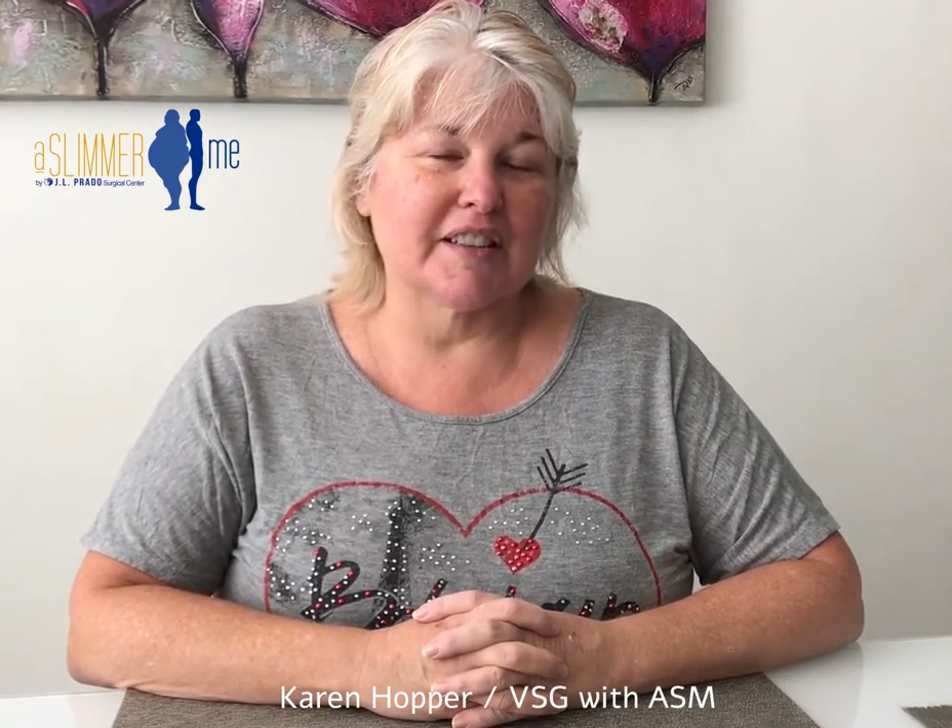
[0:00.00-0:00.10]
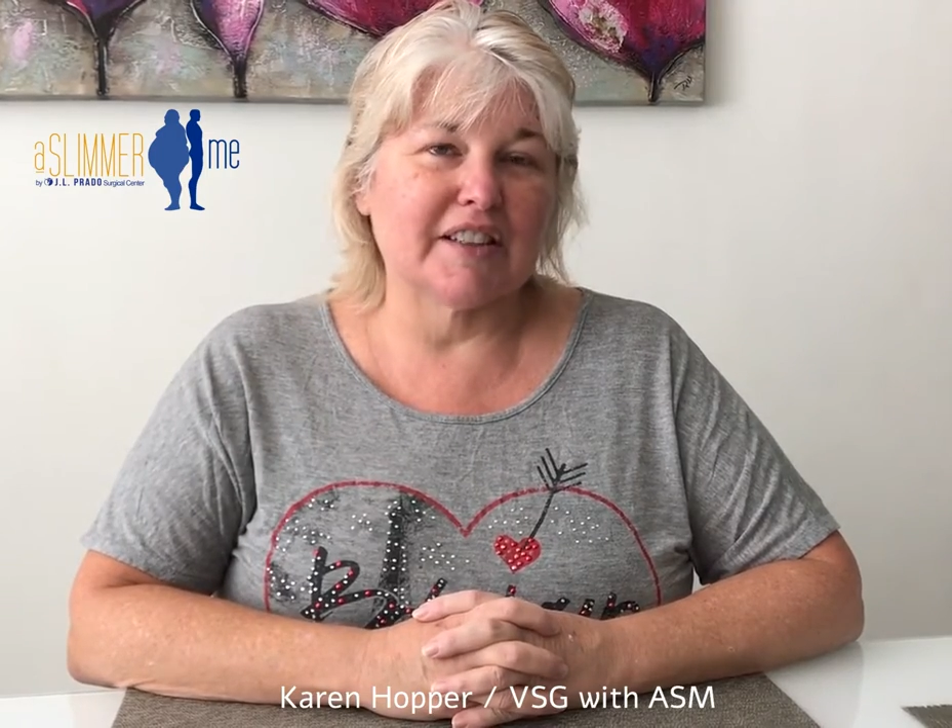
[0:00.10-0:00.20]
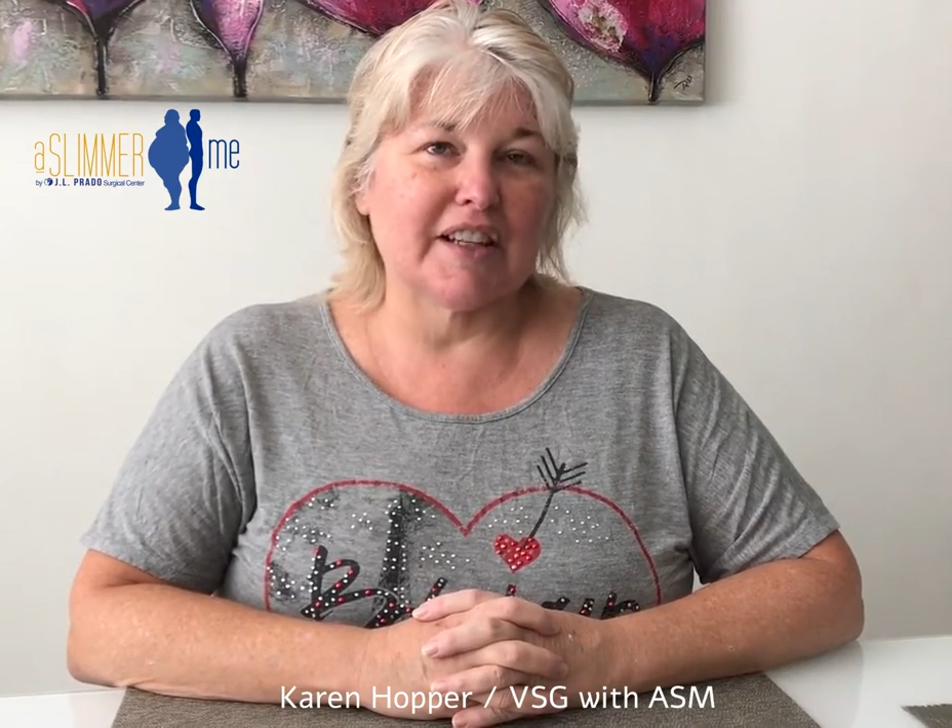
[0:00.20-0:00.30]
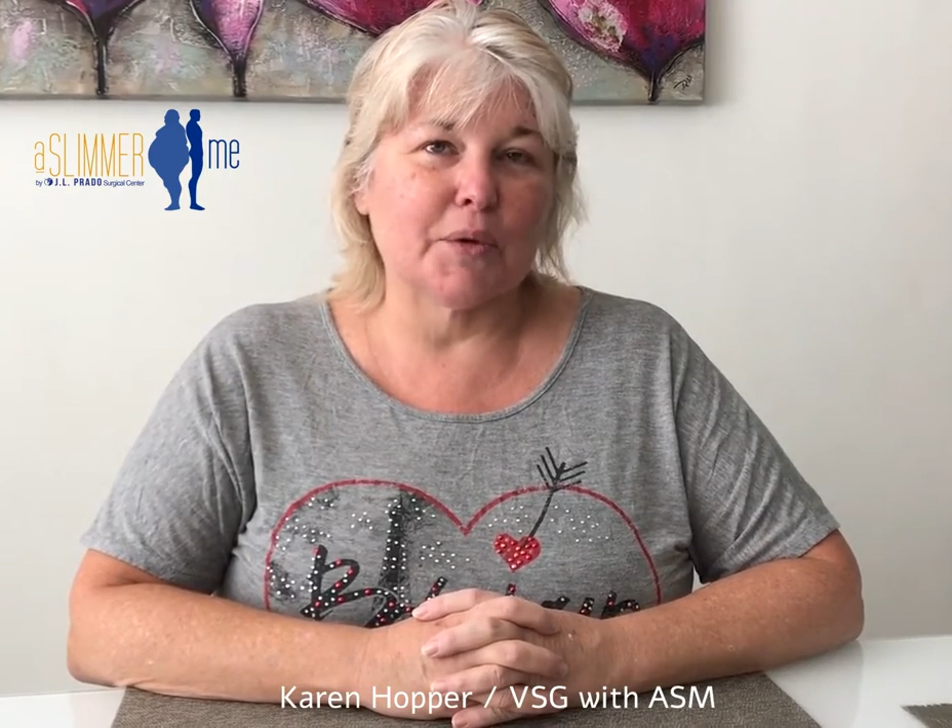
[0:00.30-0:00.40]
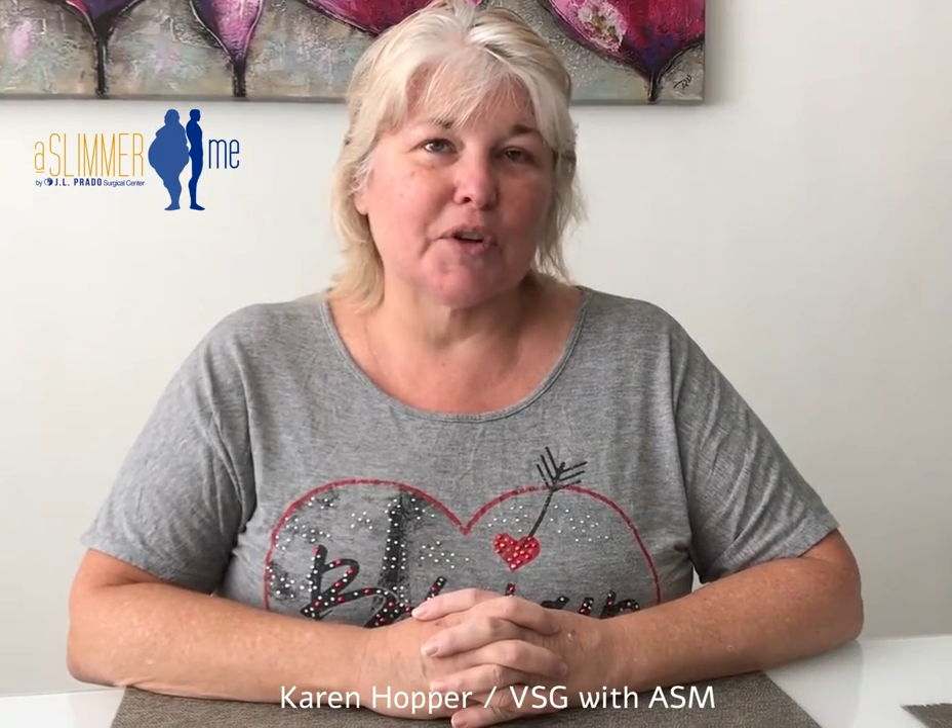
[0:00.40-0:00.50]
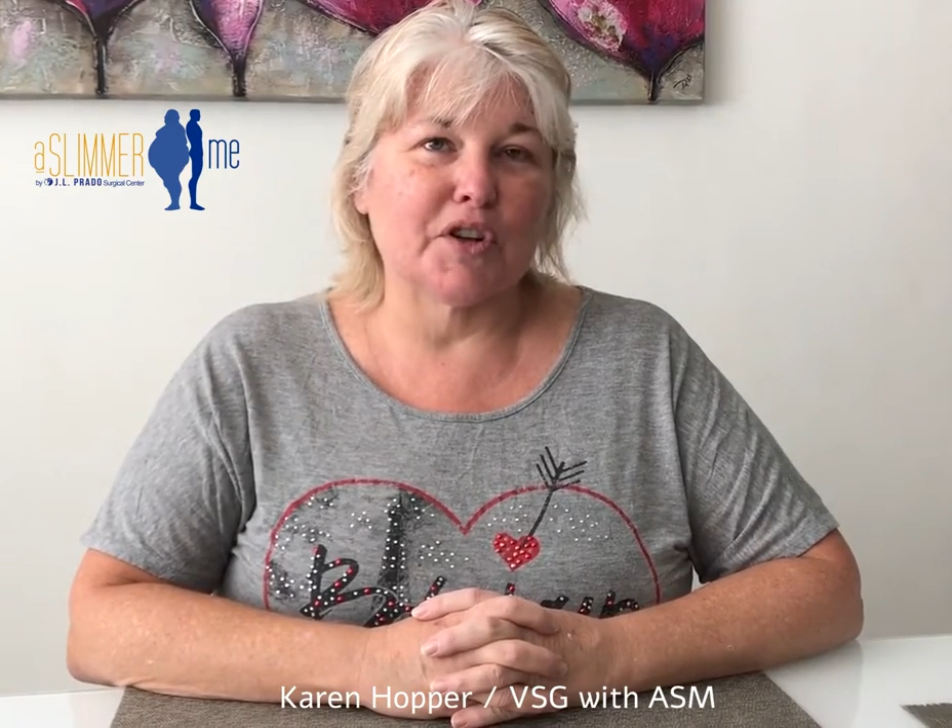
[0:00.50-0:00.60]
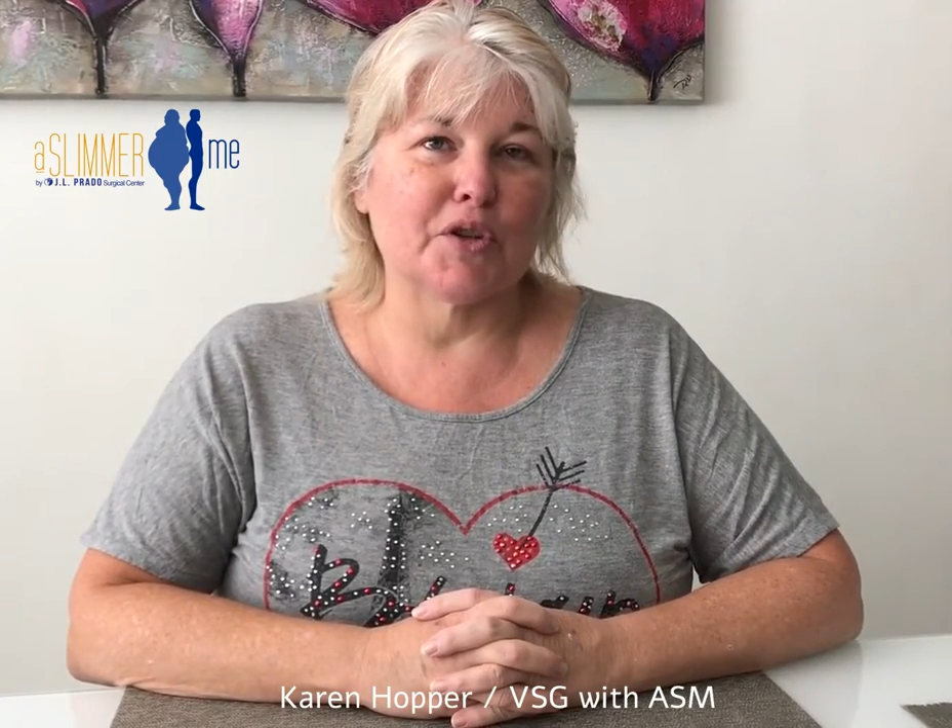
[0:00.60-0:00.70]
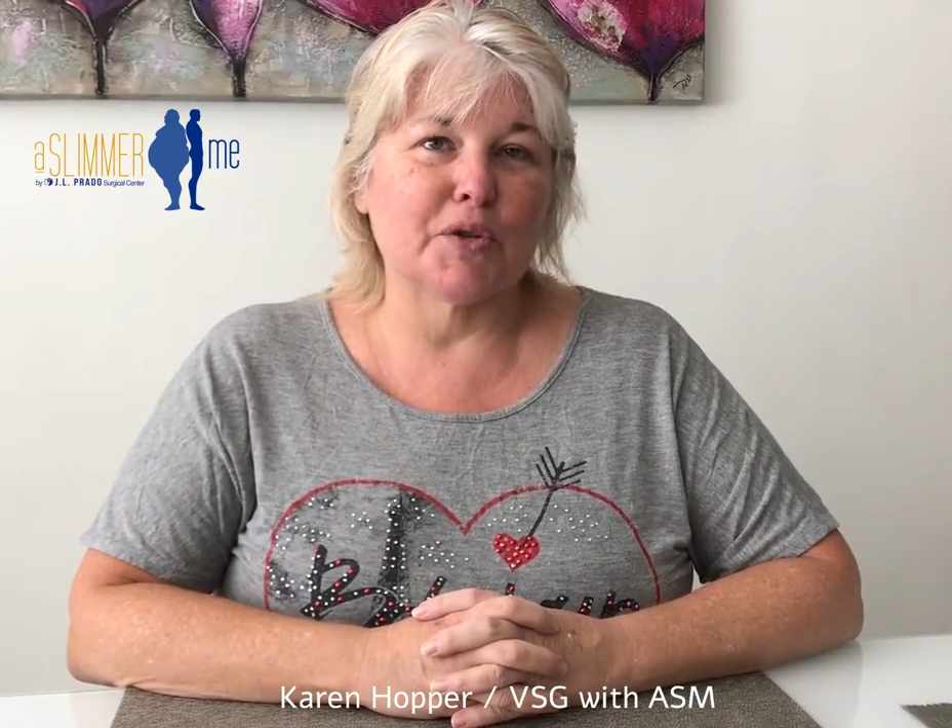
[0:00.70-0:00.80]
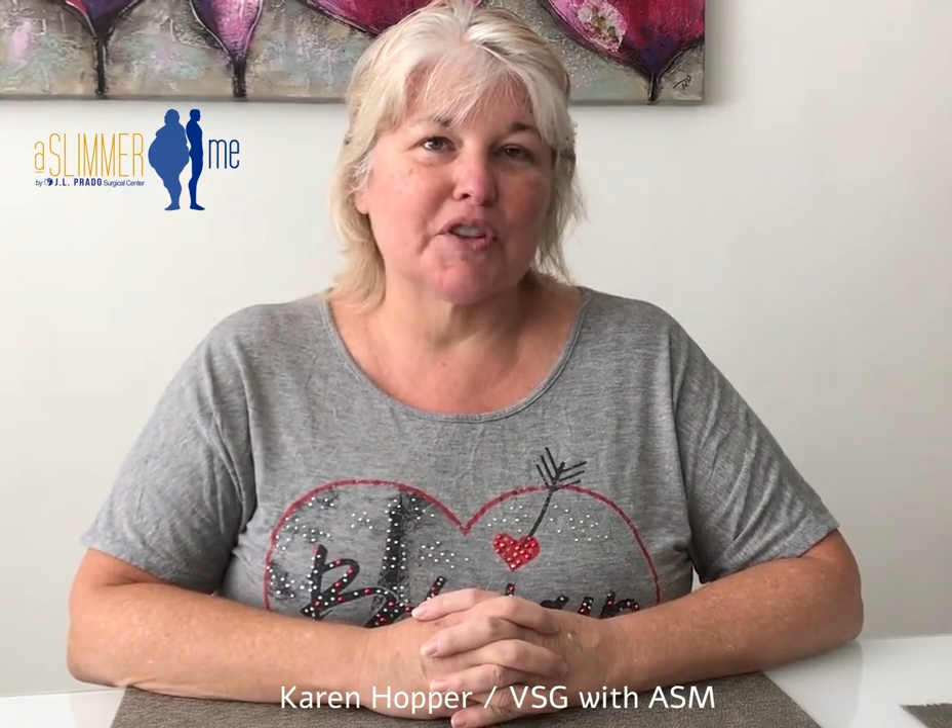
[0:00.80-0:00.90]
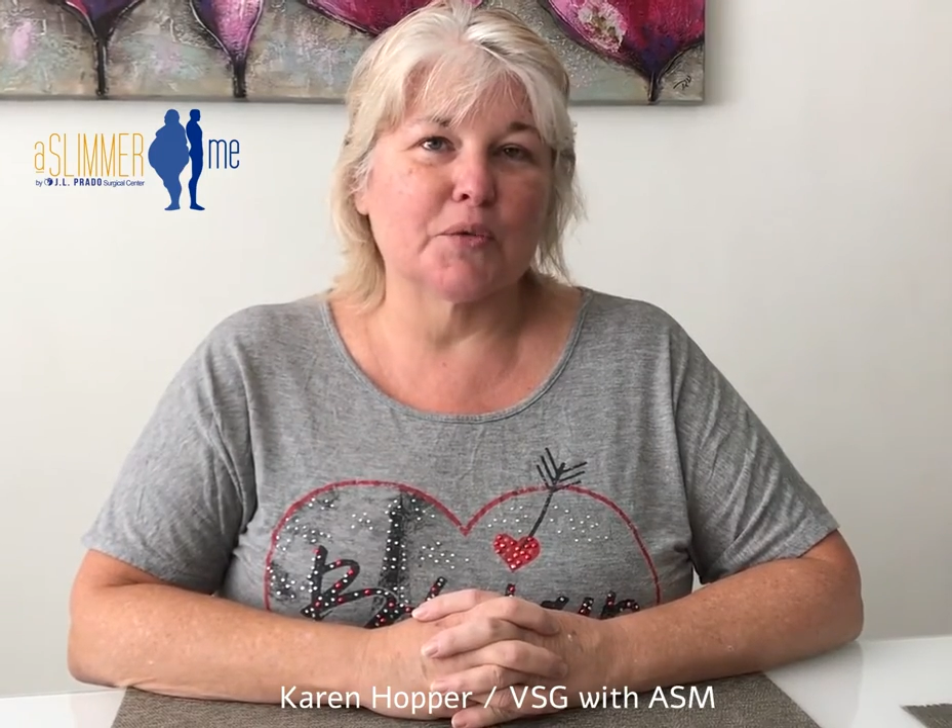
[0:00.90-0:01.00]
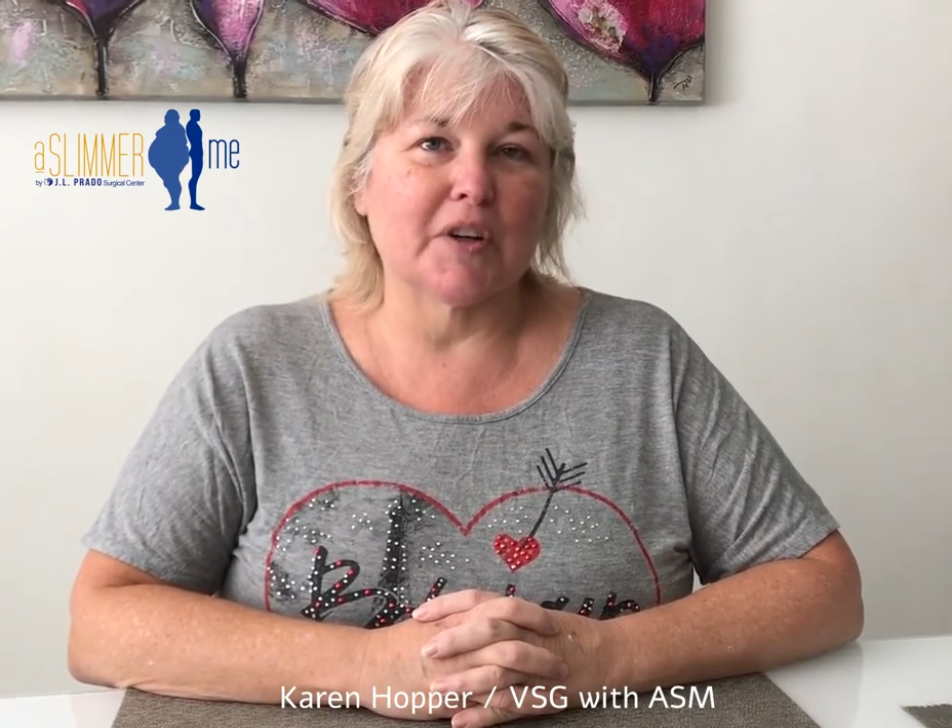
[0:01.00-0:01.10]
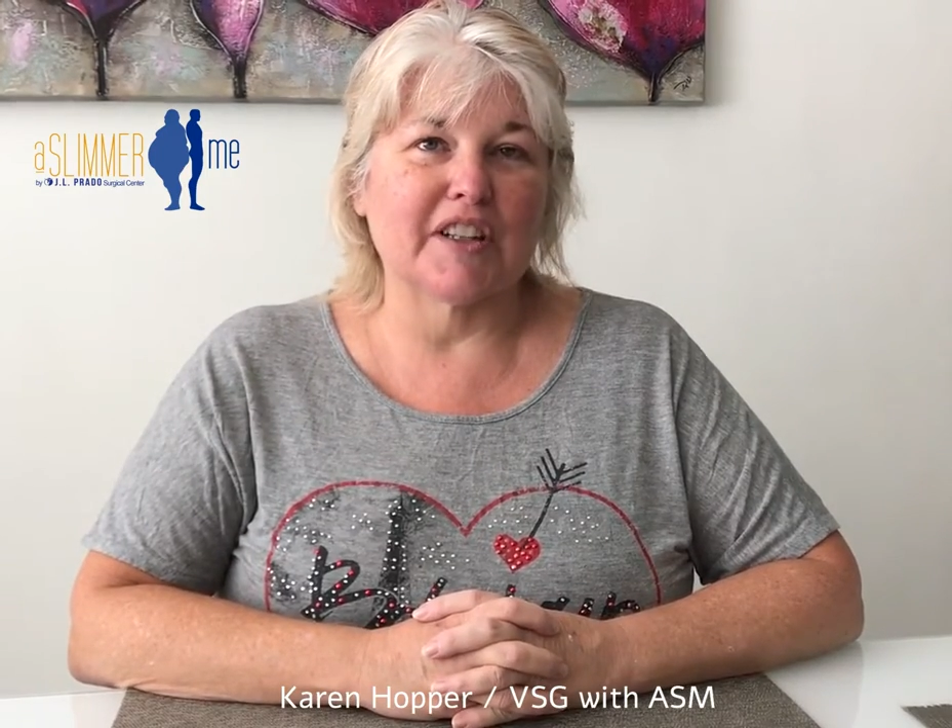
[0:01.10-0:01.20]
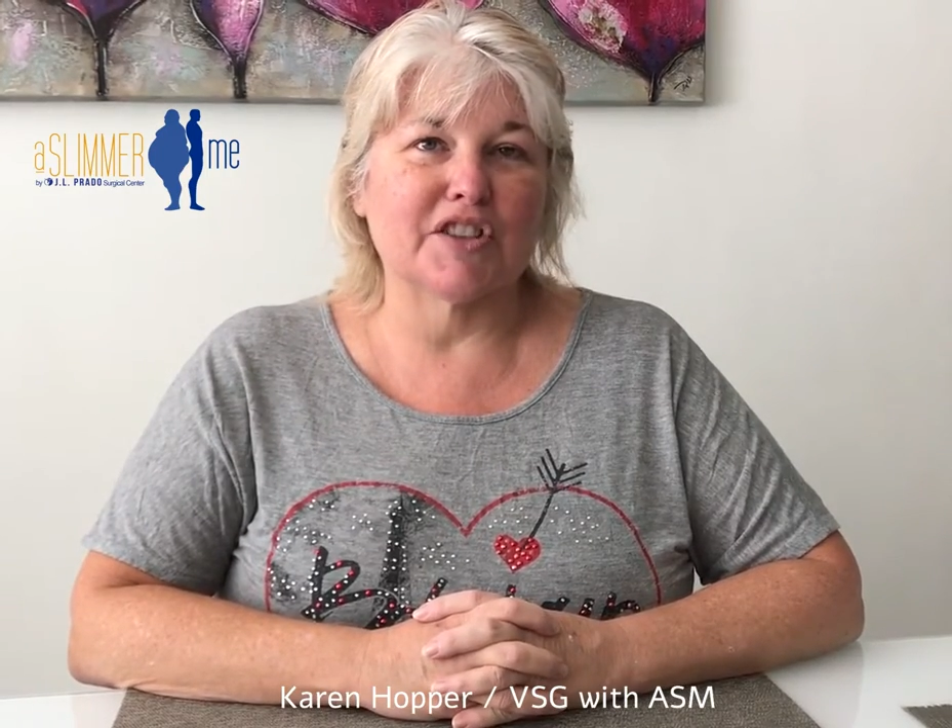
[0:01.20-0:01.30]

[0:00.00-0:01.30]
to anyone who is wanting